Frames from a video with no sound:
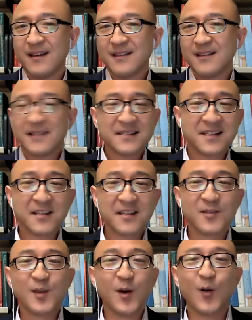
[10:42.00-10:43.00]
There's actually
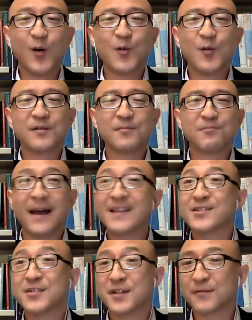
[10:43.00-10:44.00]
no
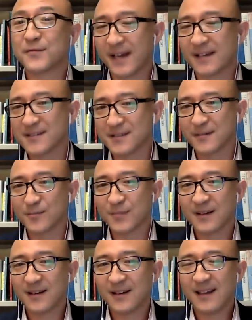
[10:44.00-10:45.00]
mention of racism.
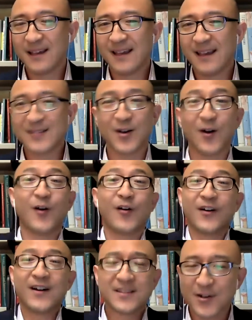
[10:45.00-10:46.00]
It's
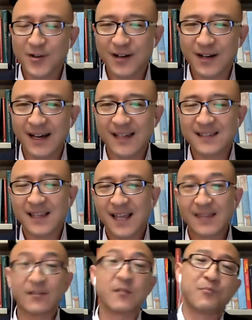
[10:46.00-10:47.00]
all internalized,
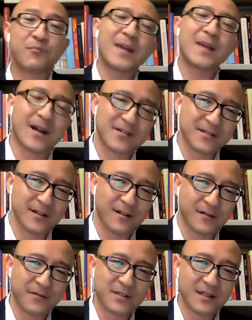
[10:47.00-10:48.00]
and we blame
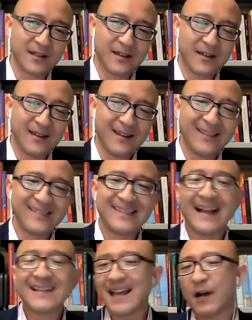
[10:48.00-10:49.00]
ourselves.
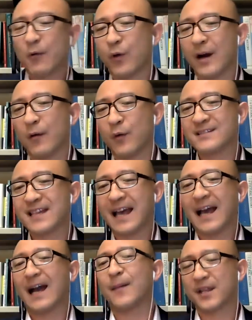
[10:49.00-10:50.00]
That's what's
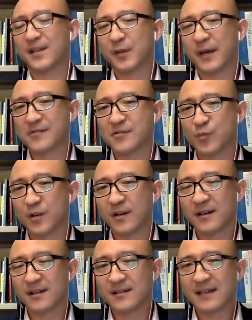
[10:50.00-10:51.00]
happening to Asian
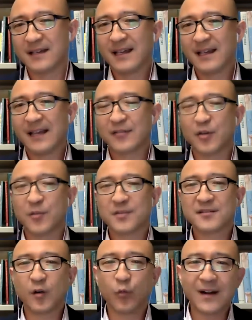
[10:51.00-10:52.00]
Americans. It's almost
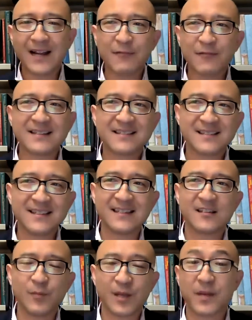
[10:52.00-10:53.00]
as though we're not really
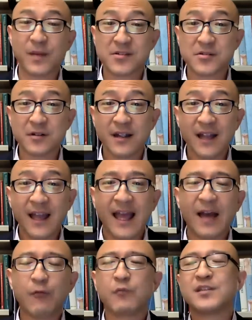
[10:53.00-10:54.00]
seeing the big picture.
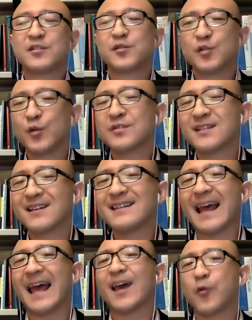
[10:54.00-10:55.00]
And when we use a
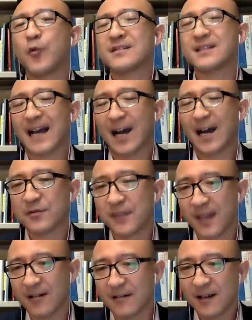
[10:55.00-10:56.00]
language that's out
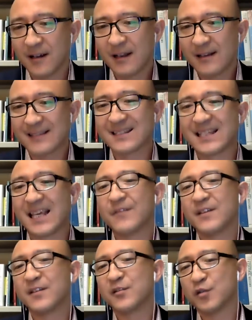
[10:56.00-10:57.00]
there, that's
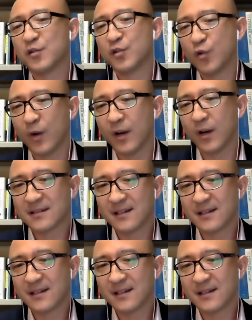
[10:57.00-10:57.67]
given to us,